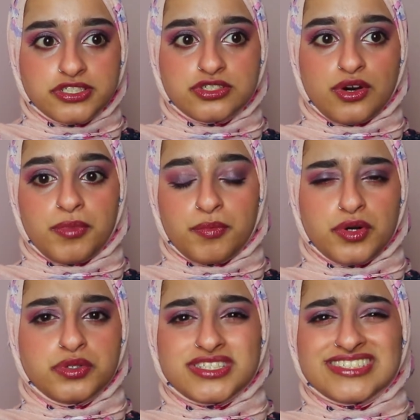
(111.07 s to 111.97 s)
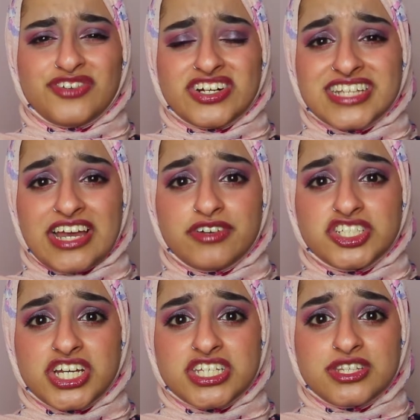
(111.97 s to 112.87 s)
So people whose first
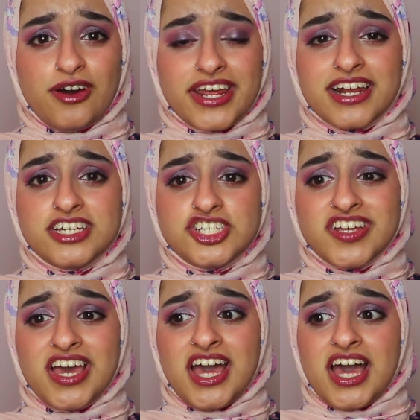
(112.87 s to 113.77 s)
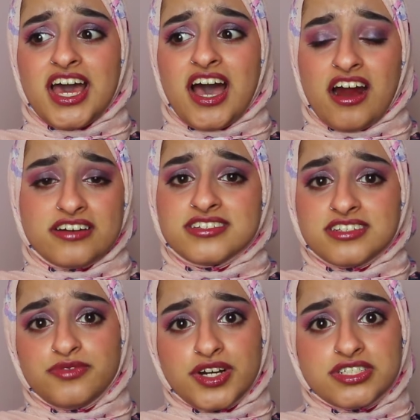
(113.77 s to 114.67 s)
language is not English are
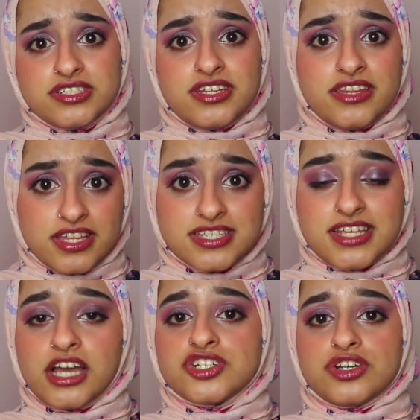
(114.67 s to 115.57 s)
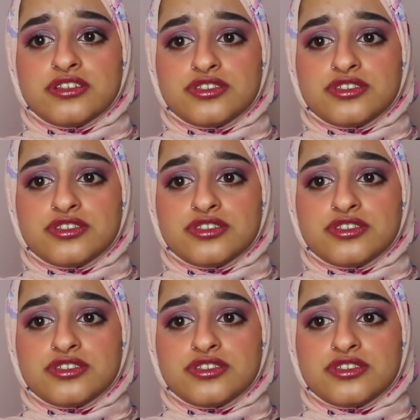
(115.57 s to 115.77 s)
disadvantaged in this section.